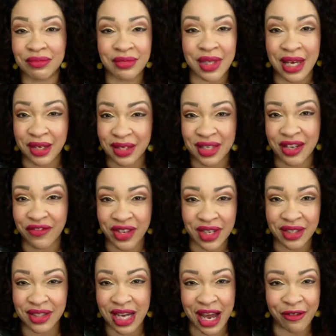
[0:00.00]

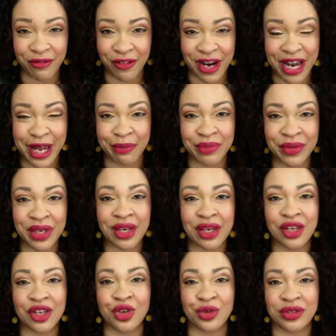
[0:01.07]
Thanksgiving time frame,
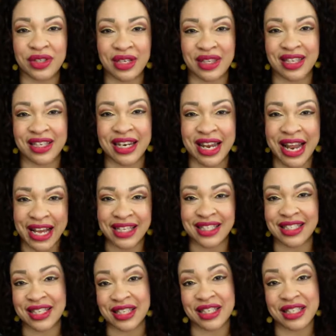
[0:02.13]
you'll see the
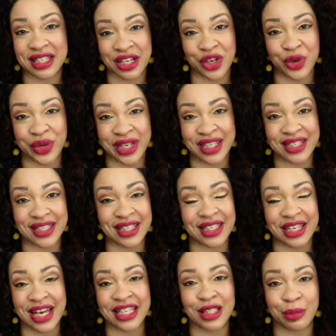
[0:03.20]
next in the series,
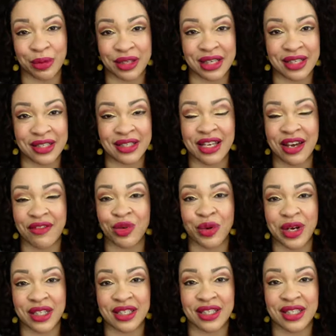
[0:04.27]
Yes Please, 7
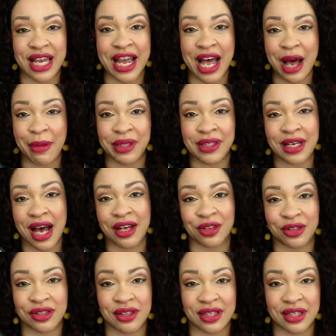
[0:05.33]
Ways to Say I'm
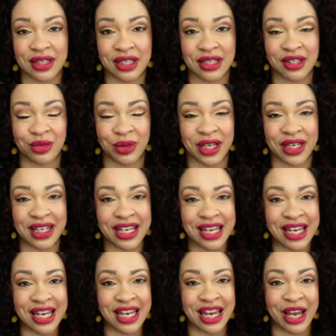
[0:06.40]
Entitled to the C-Suite.
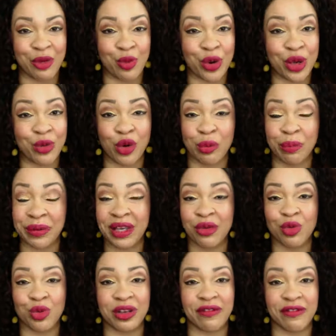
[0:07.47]
And we will be
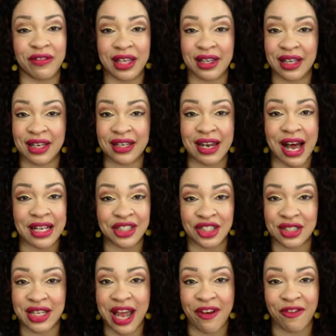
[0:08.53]
revealing not
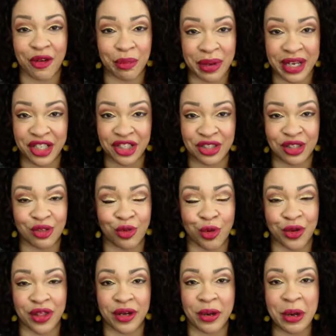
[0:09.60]
just affirmations
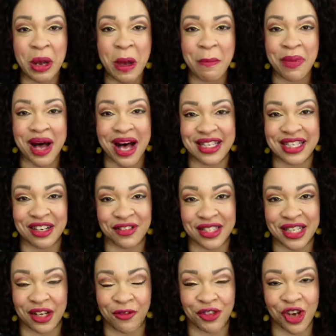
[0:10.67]
for the positive
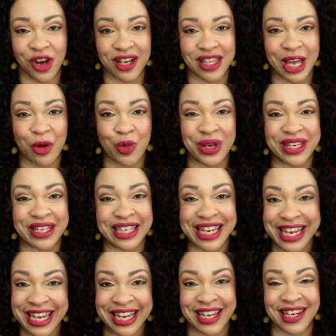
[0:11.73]
self-talk that we
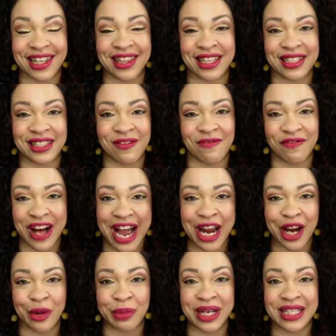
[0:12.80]
need in these
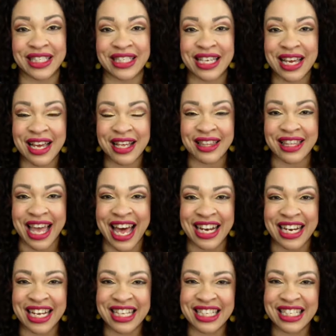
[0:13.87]
environments
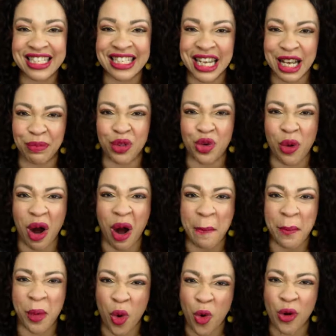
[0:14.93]
that seep through our
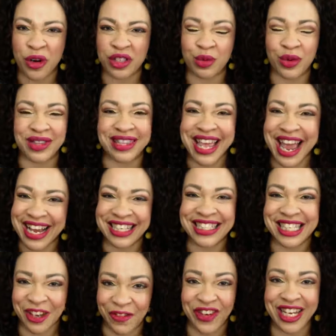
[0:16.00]
pores with
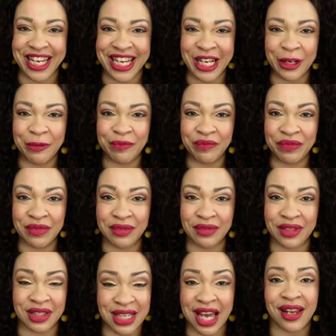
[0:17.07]
negativity
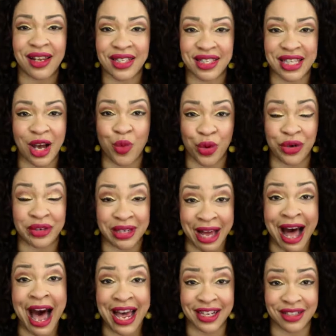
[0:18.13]
to tell us that we're
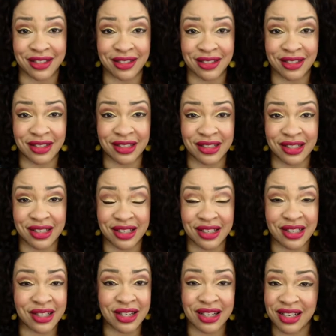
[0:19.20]
not
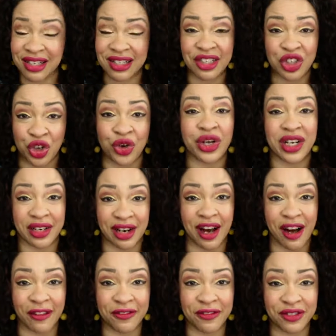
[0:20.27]
good
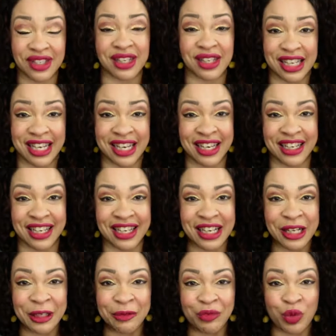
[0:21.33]
enough to lead.
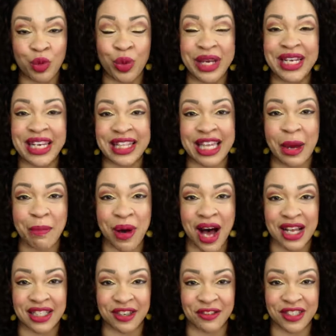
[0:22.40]
We need that
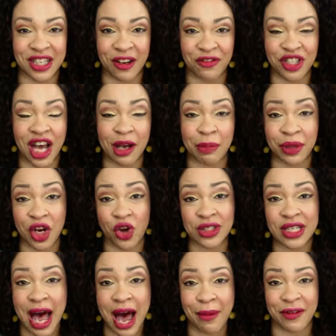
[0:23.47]
positive self-talk. But on
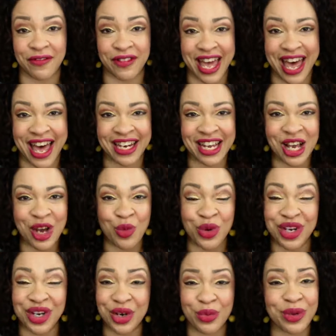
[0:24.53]
top of that,
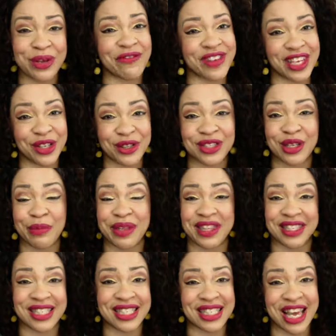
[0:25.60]
we're going to reveal some of
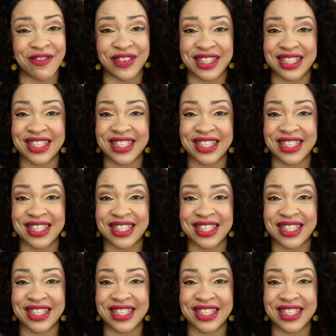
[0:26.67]
the 7